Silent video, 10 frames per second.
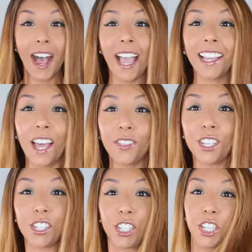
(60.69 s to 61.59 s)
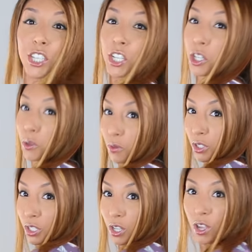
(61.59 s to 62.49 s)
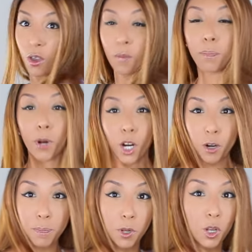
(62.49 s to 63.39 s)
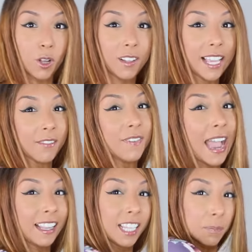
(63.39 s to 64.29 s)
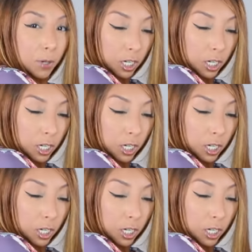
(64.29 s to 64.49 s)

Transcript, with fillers: I got this cute purple, like violet